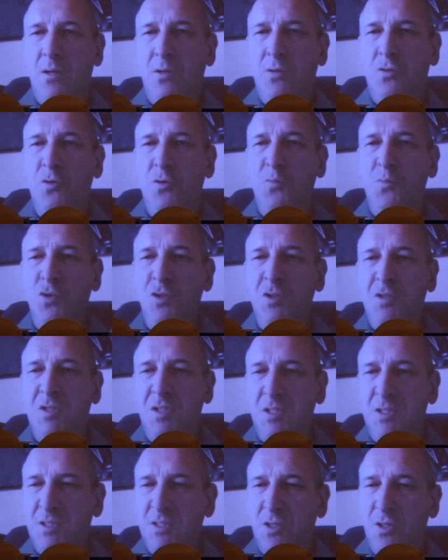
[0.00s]

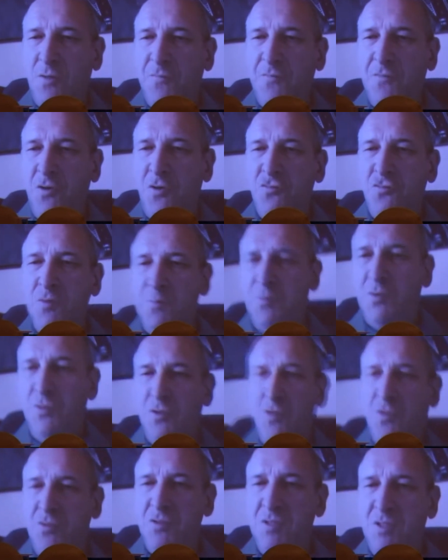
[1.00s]
communities of
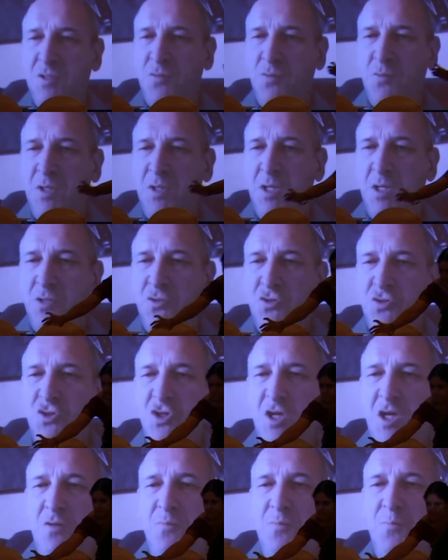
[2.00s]
contributors create
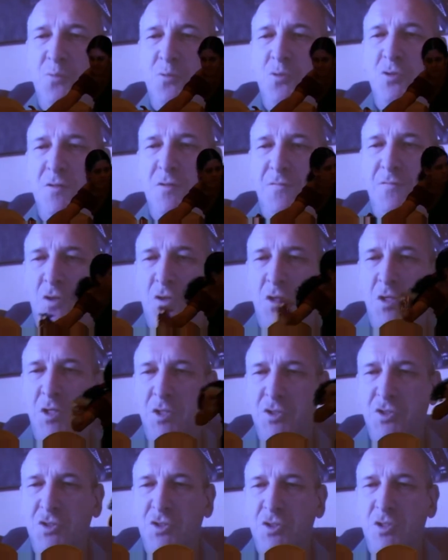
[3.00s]
shared pools of
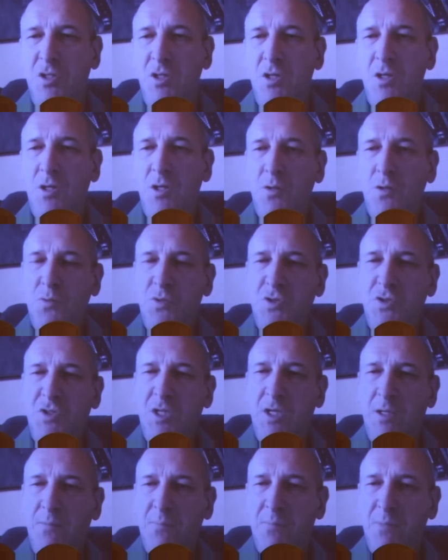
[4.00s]
knowledge,
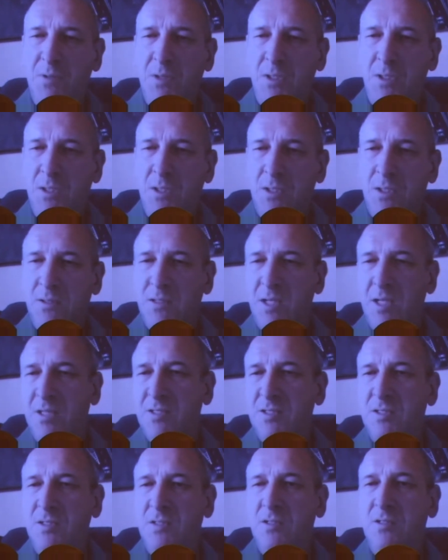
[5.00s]
which can be
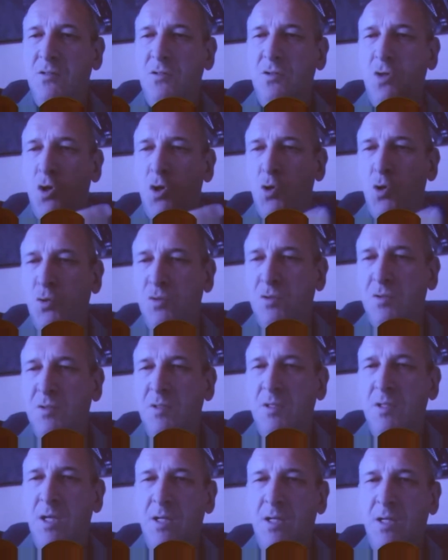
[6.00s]
text, code,
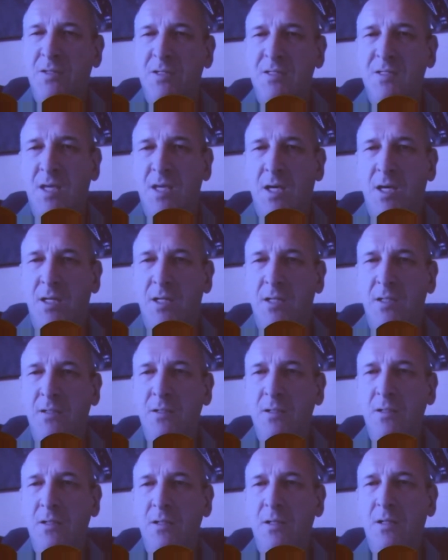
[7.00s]
and design,
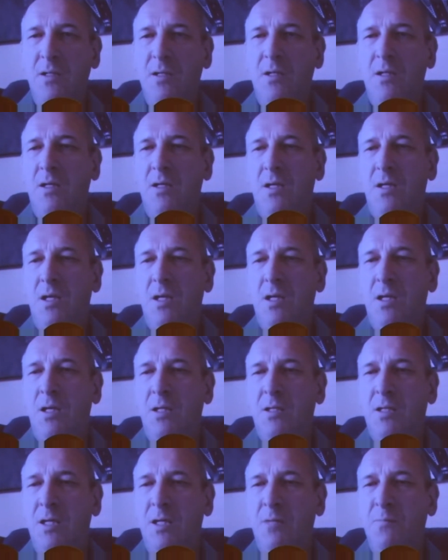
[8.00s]

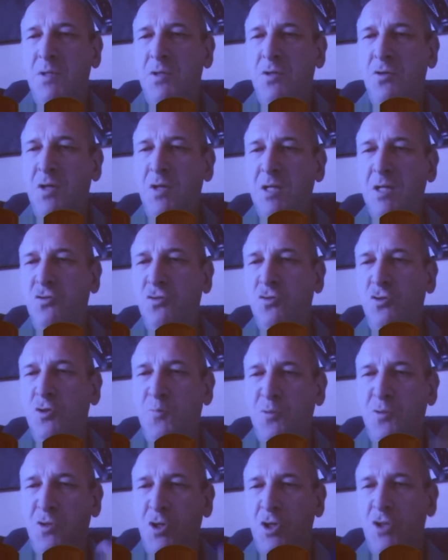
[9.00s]
and can be connected to the
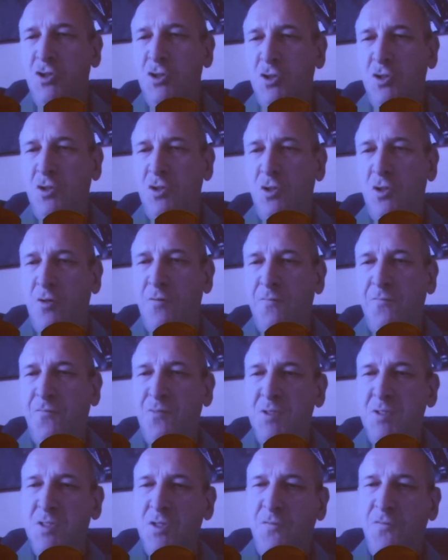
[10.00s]
production of
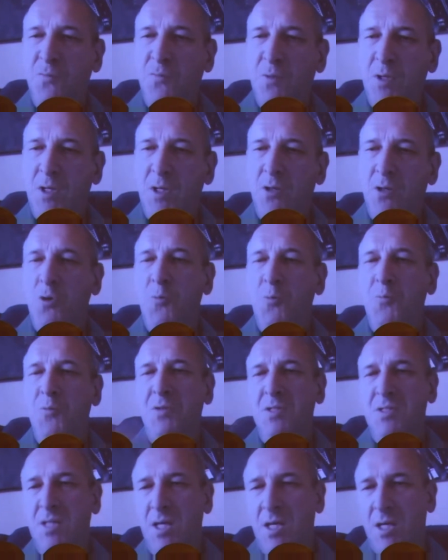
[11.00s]
free software,
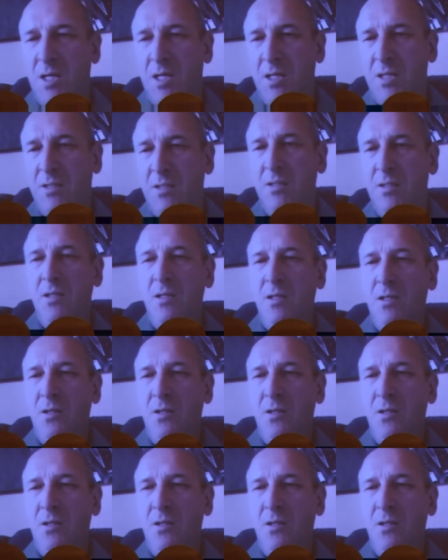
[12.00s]
open design,